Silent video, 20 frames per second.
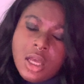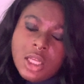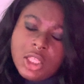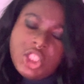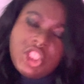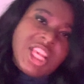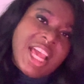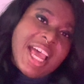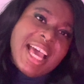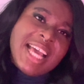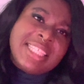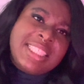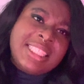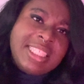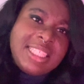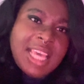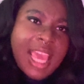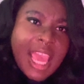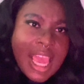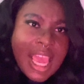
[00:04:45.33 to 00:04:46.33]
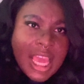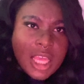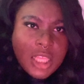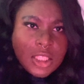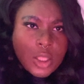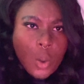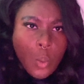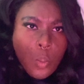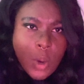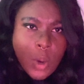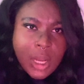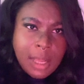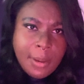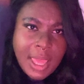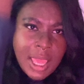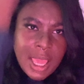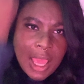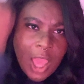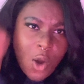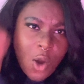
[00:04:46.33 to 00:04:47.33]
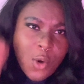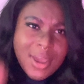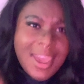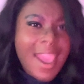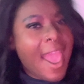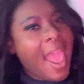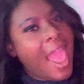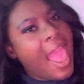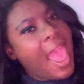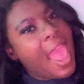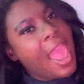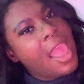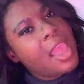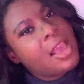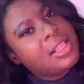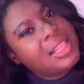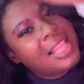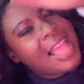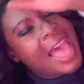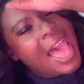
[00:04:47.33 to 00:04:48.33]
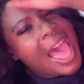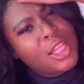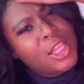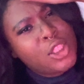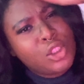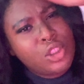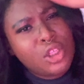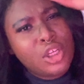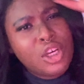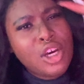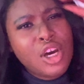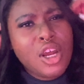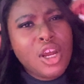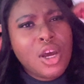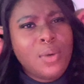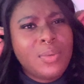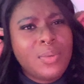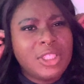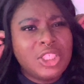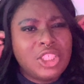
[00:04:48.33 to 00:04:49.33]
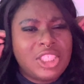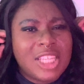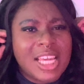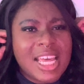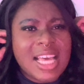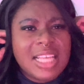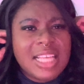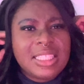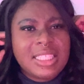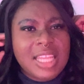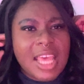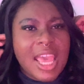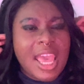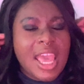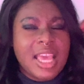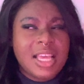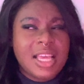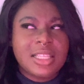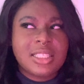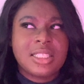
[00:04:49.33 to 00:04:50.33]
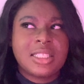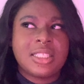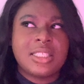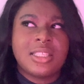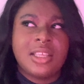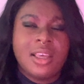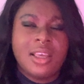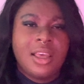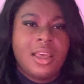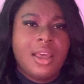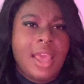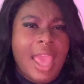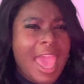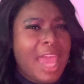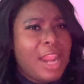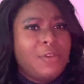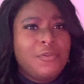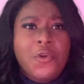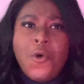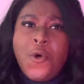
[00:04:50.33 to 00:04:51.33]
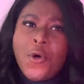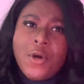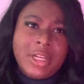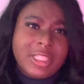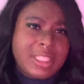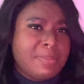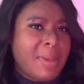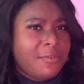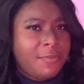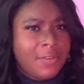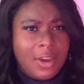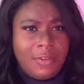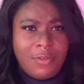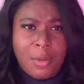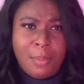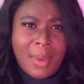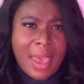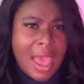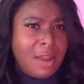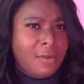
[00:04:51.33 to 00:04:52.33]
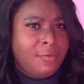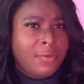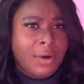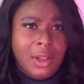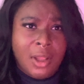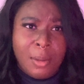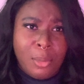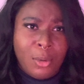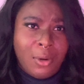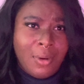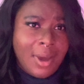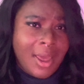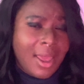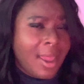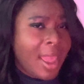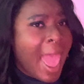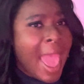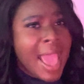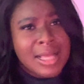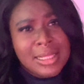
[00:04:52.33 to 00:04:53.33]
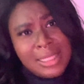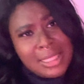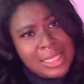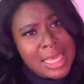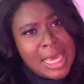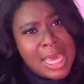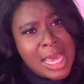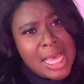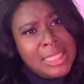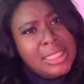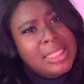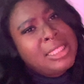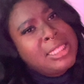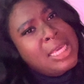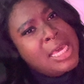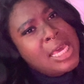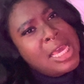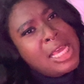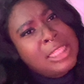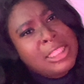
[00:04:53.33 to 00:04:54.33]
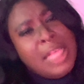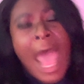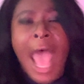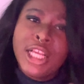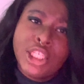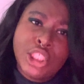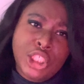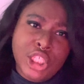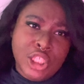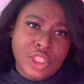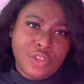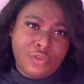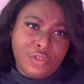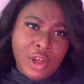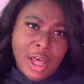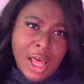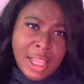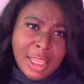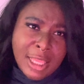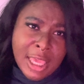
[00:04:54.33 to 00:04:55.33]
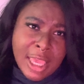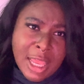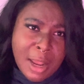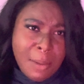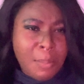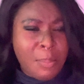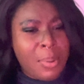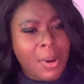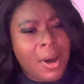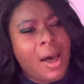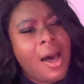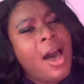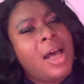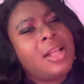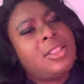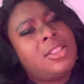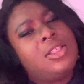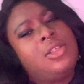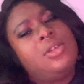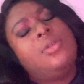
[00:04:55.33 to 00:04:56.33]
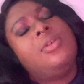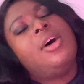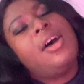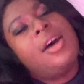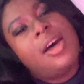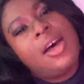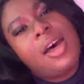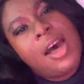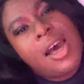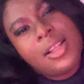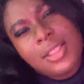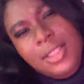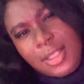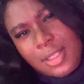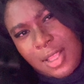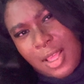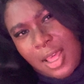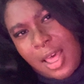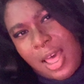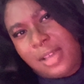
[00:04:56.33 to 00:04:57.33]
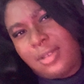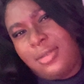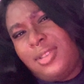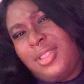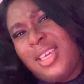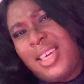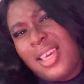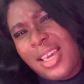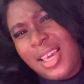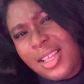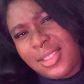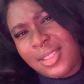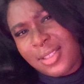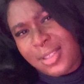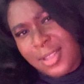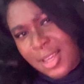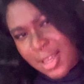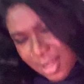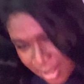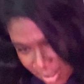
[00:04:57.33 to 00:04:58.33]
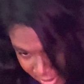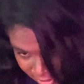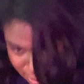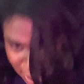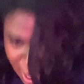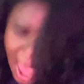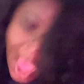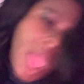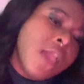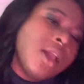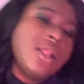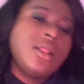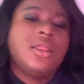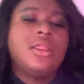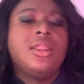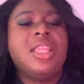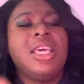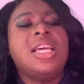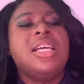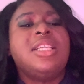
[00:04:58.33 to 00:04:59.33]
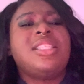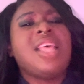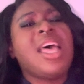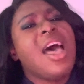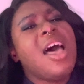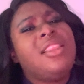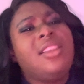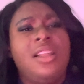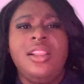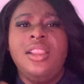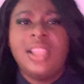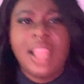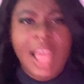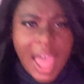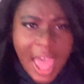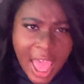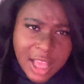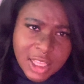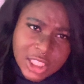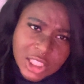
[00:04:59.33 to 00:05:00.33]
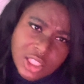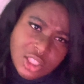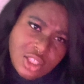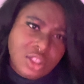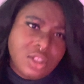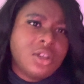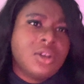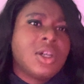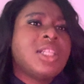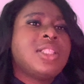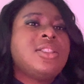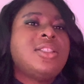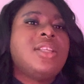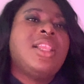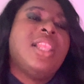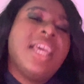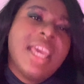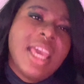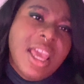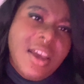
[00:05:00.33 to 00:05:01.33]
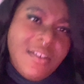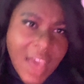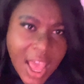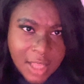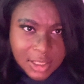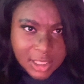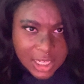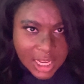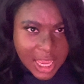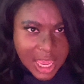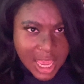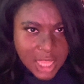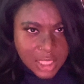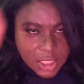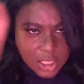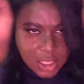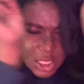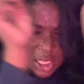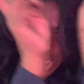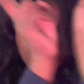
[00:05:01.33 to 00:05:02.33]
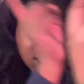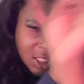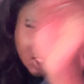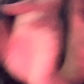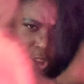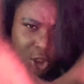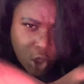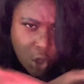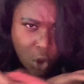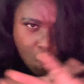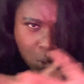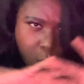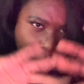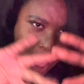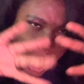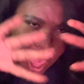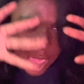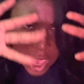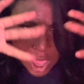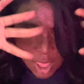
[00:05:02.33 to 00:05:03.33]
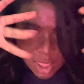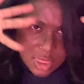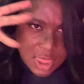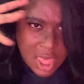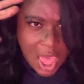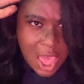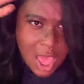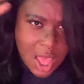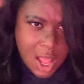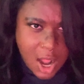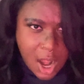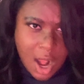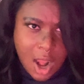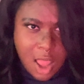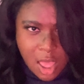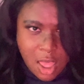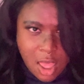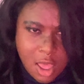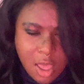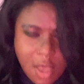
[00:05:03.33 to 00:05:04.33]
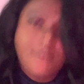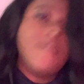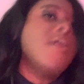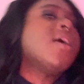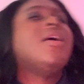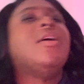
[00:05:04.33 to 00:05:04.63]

Justice, wanna be okay, like a doodle and justice. And of course, my favorite band, Fall Out Boy. Dance, dance, she's falling apart to her time. Dance, dance, these are my nights you want to live. Dance, this is the way they look.